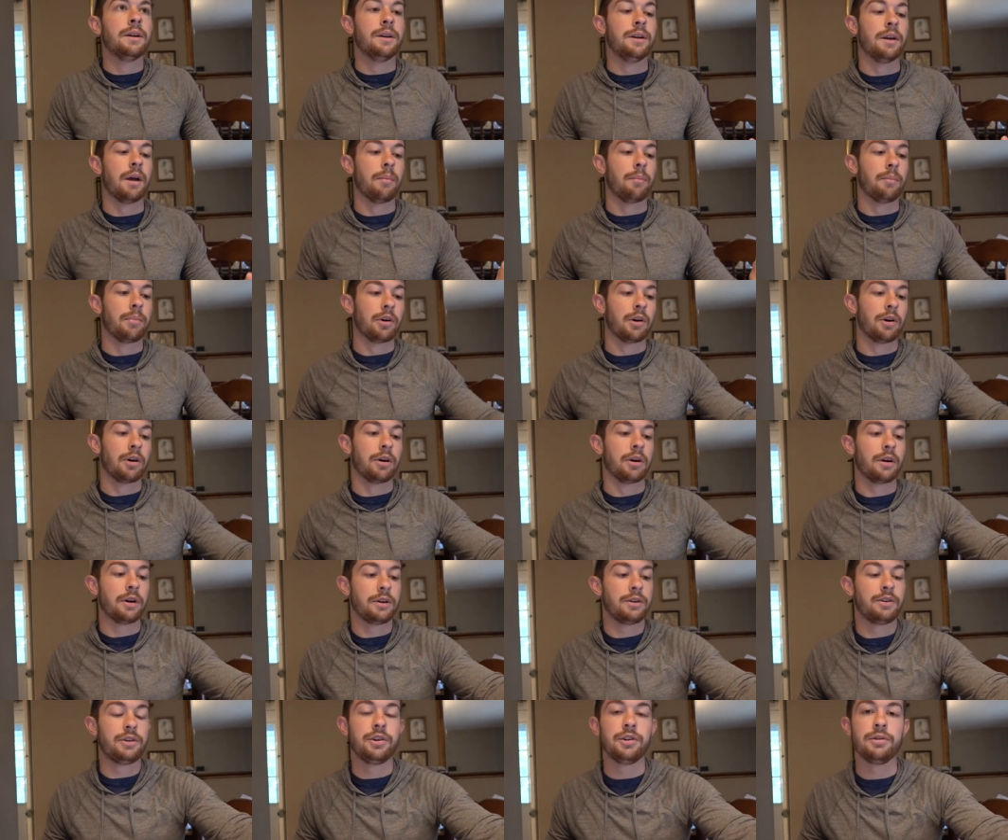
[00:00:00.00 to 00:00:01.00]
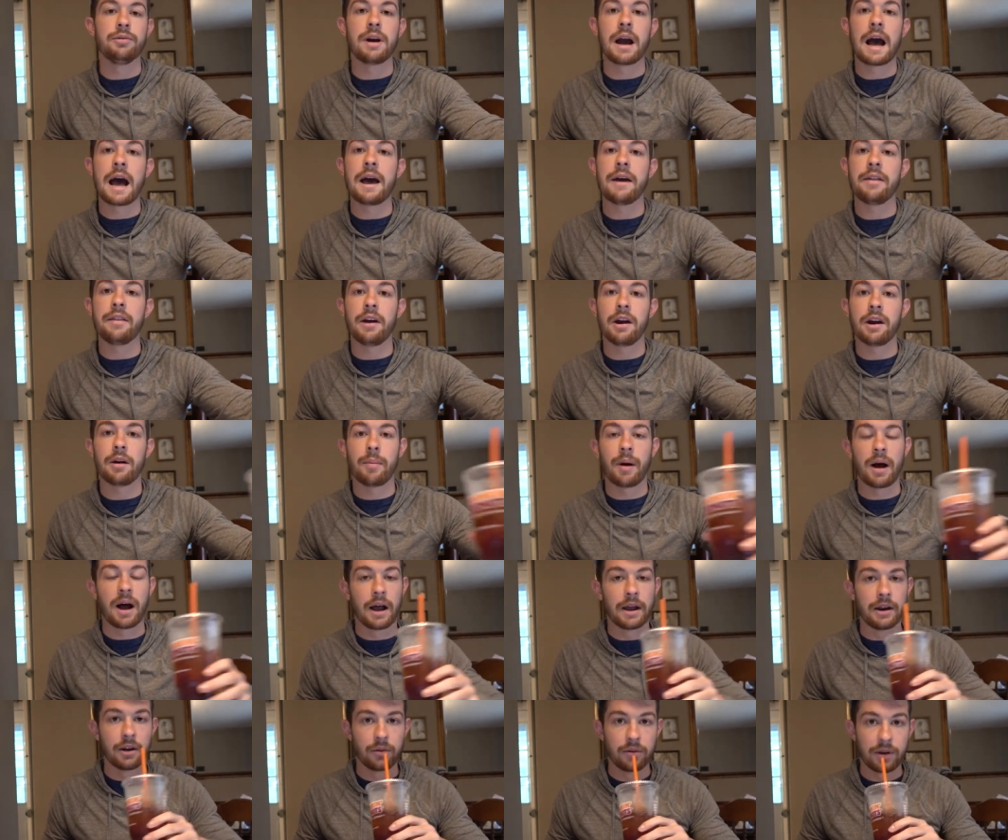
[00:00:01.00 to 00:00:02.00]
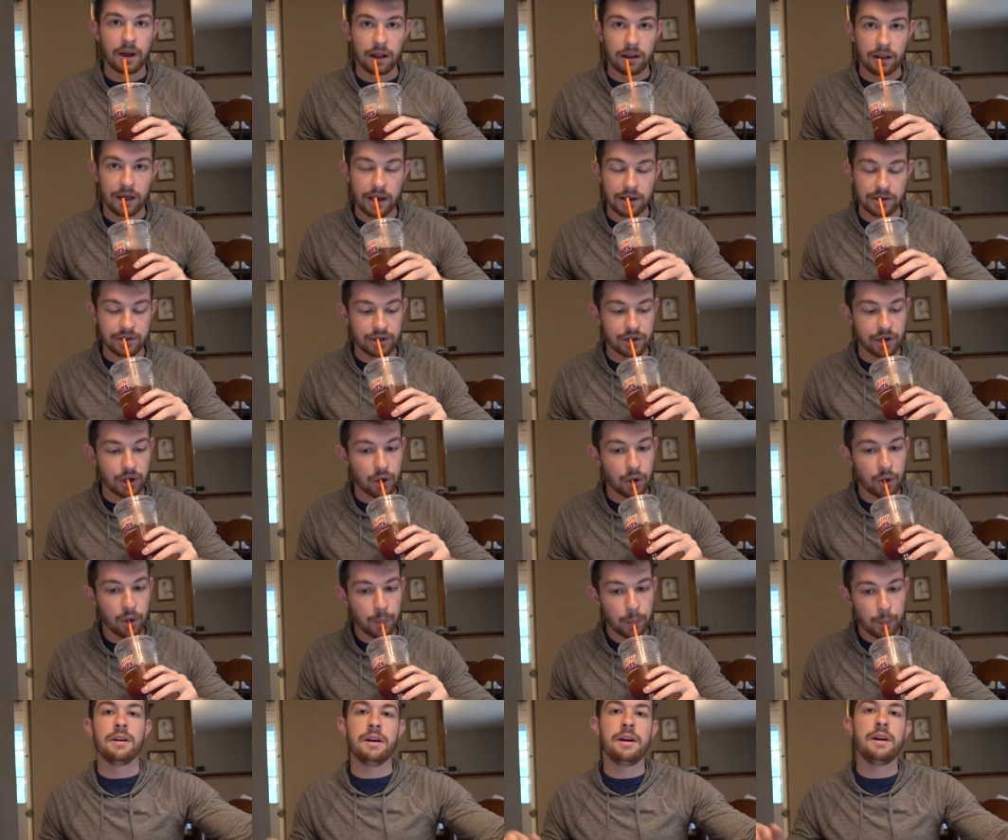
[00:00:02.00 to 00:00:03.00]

number two guy there behind Odell last year.